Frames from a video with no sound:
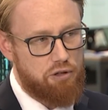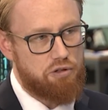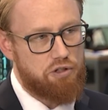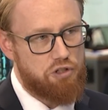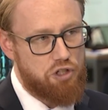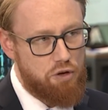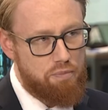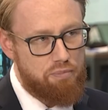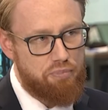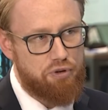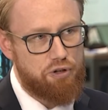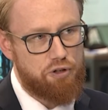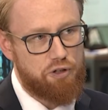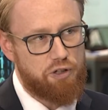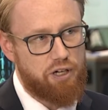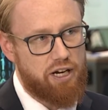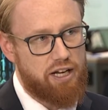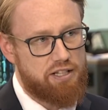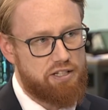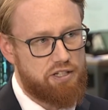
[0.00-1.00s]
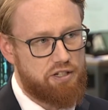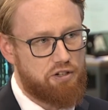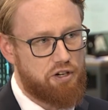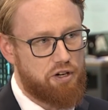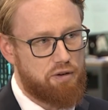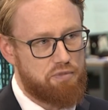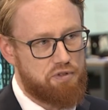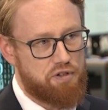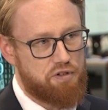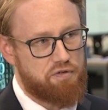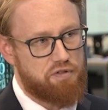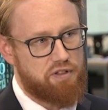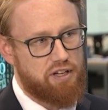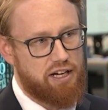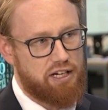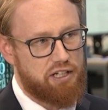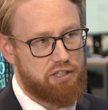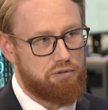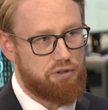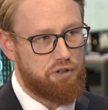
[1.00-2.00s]
some progress in terms of the
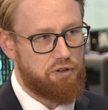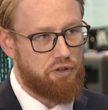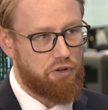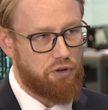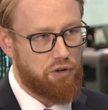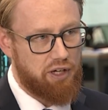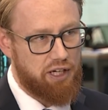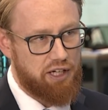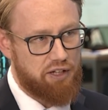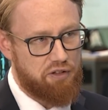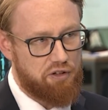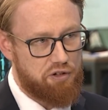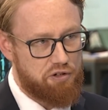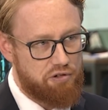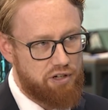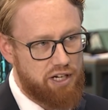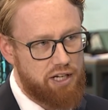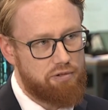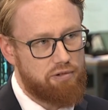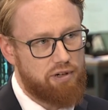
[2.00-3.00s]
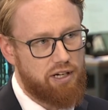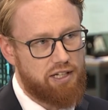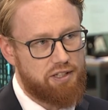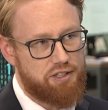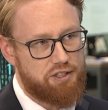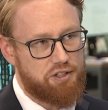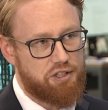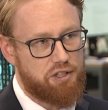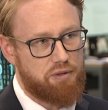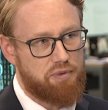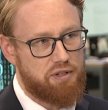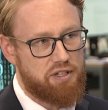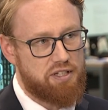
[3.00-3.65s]
actual thawing in the trade relationship,